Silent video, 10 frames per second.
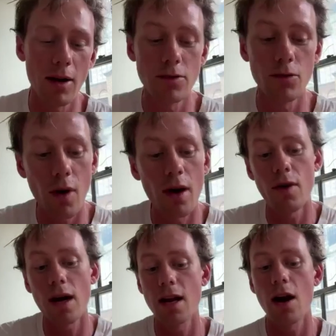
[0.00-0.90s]
it. So
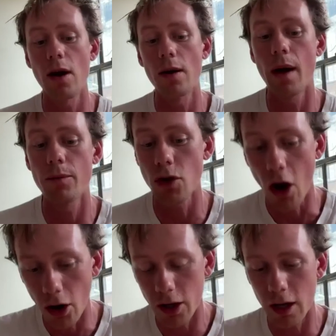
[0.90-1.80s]
right now I'm
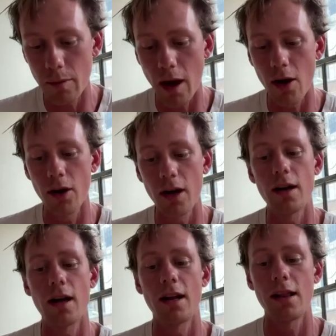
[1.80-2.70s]
talking about
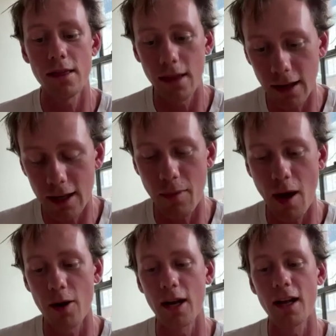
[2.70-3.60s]
it and I think
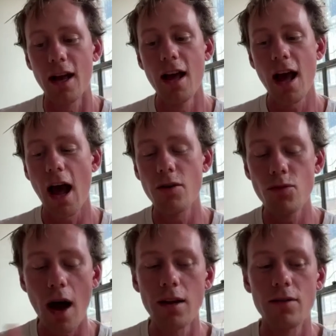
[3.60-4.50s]
about it. I
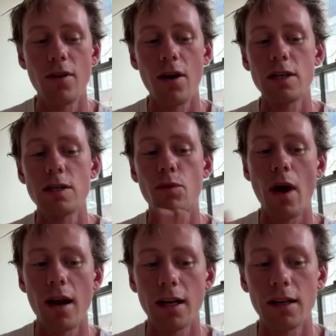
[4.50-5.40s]
write very
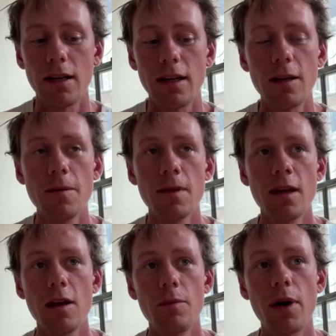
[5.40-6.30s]
sporadically,
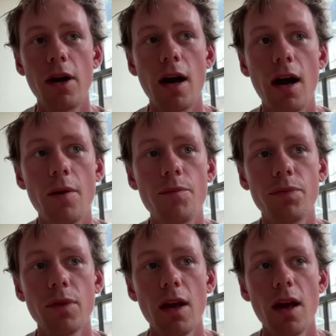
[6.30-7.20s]
but I
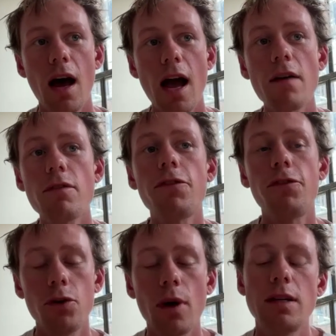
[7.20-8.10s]
have a
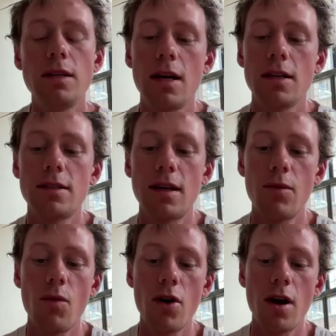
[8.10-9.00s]
few ideas that I
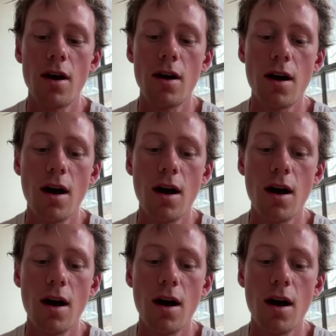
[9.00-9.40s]
wanna